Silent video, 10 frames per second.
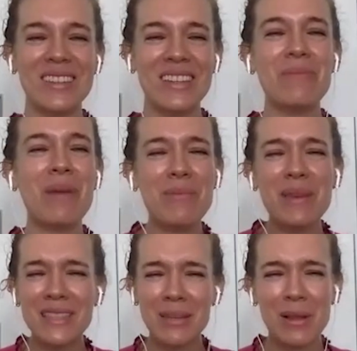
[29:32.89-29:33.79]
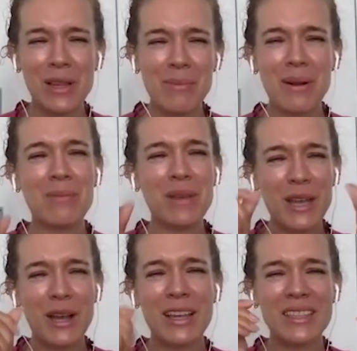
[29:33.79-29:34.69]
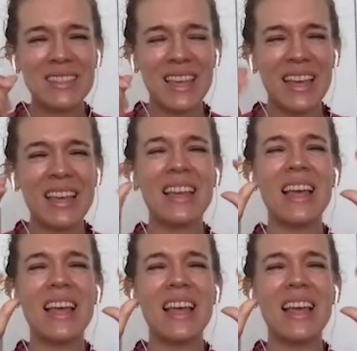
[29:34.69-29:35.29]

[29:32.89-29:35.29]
It might be similar, but I'm curious, like,